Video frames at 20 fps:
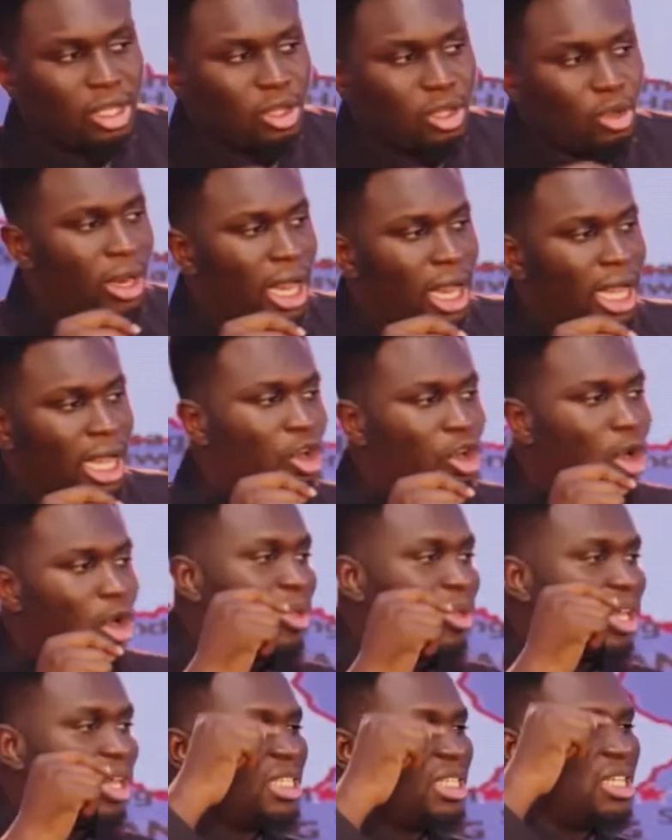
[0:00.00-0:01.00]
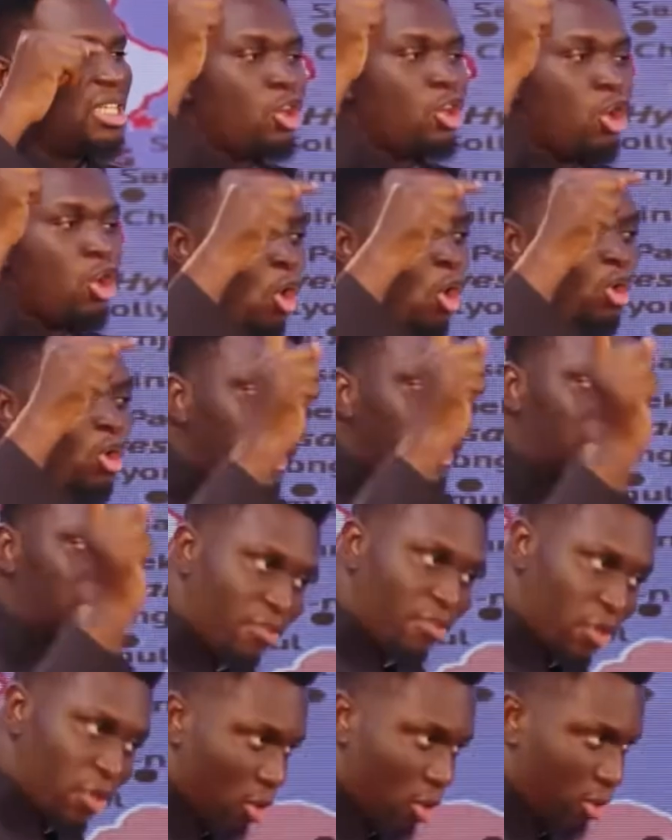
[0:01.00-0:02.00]
Donald Trump is no
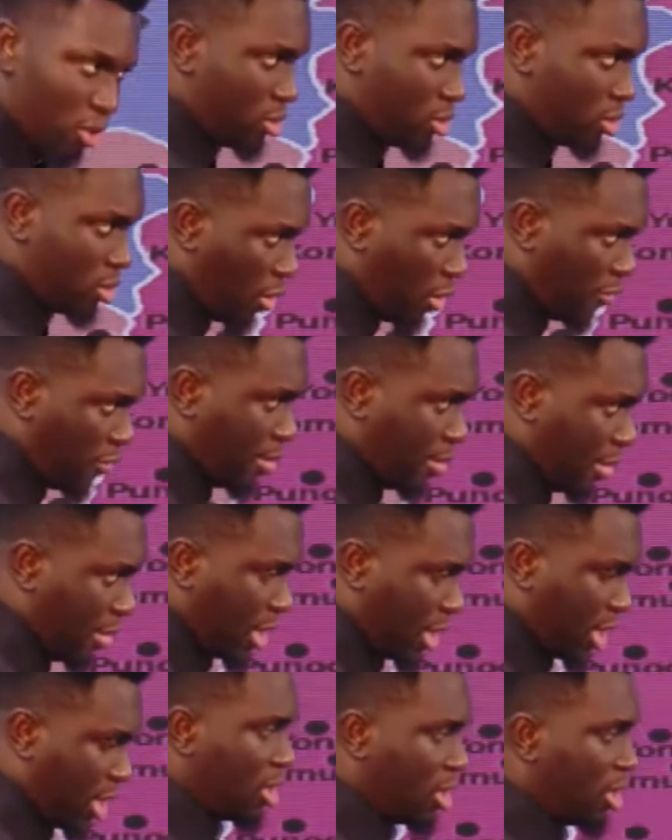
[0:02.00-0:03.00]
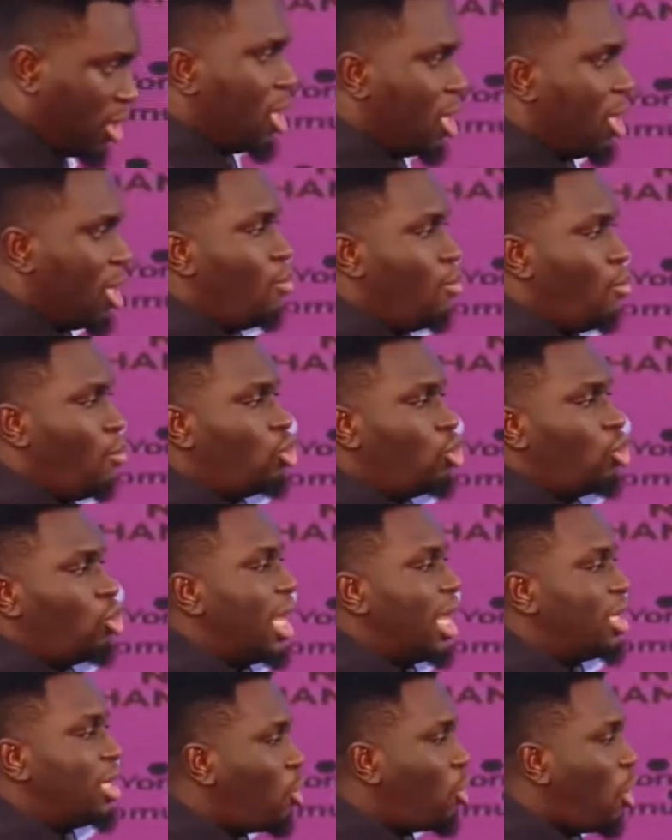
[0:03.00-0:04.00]
savior of America. But
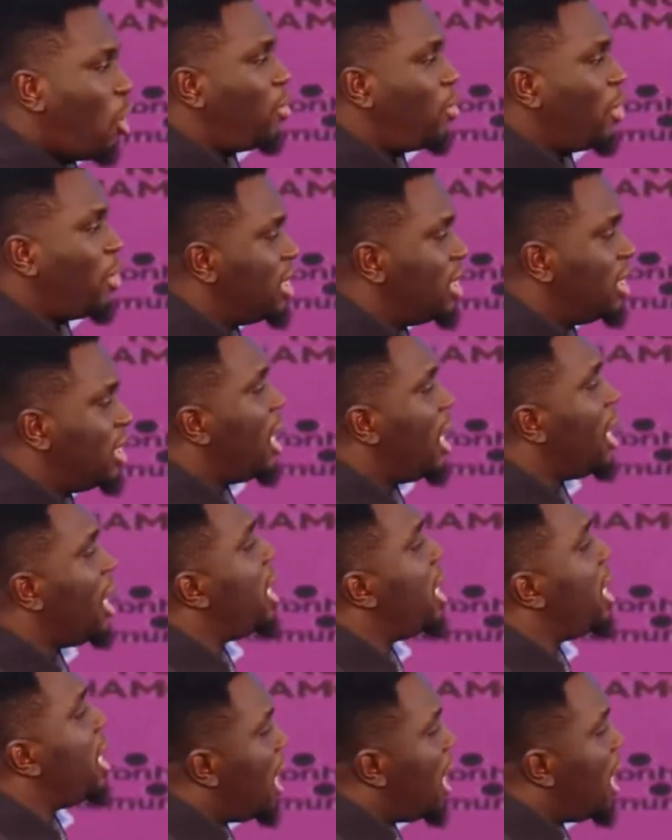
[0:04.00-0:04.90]
Donald Trump is the